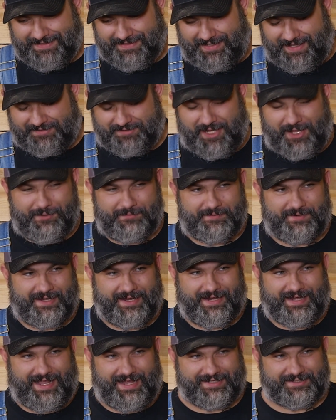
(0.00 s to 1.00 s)
I was hoping
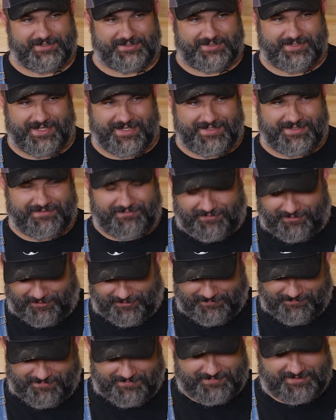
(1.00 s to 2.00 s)
that I just said
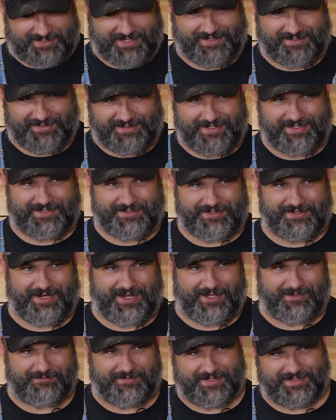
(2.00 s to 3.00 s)
farm send liquor
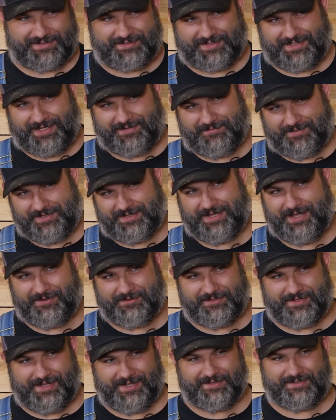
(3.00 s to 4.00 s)
out, but it seemed to
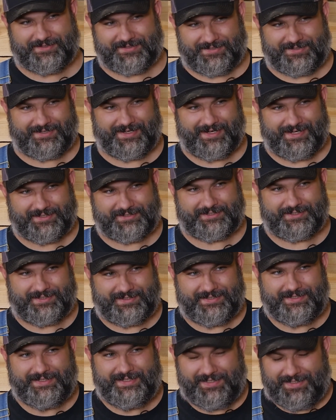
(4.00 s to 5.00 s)
go the other
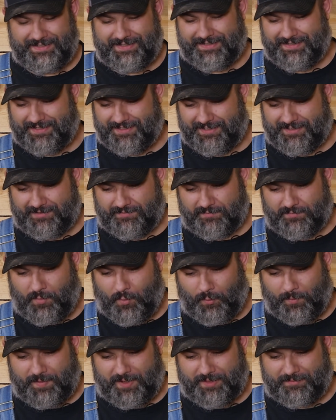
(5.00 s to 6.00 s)
direction uh,
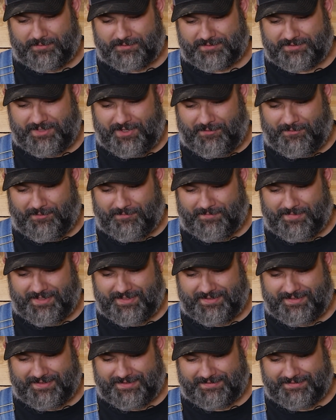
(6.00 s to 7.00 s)
more is knowing
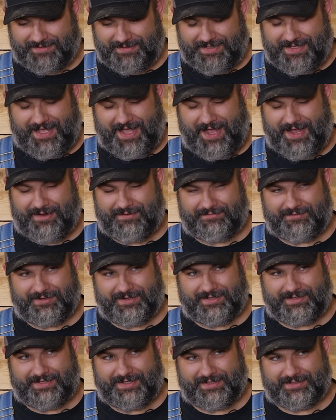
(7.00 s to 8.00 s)
me than I
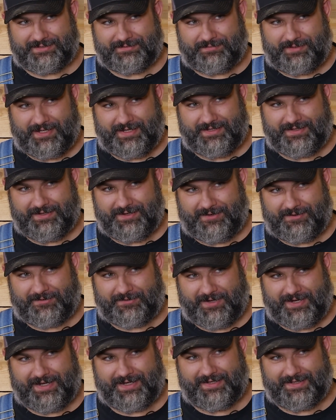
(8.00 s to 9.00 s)
ever anticipated
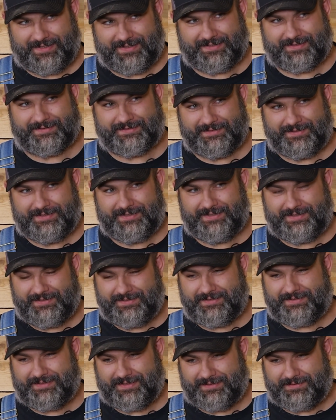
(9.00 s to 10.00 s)
already, and
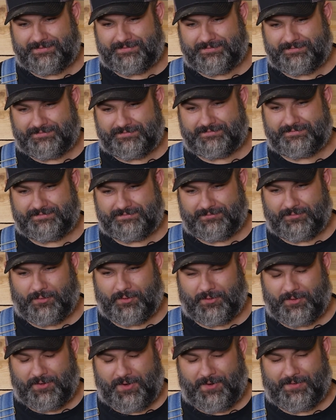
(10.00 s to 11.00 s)
um,
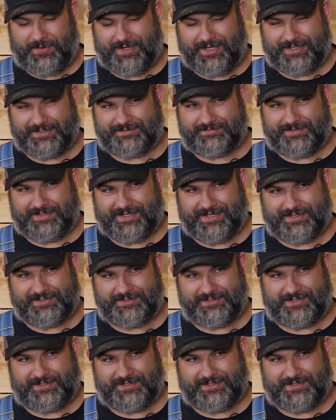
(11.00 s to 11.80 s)
we're growing exponentially.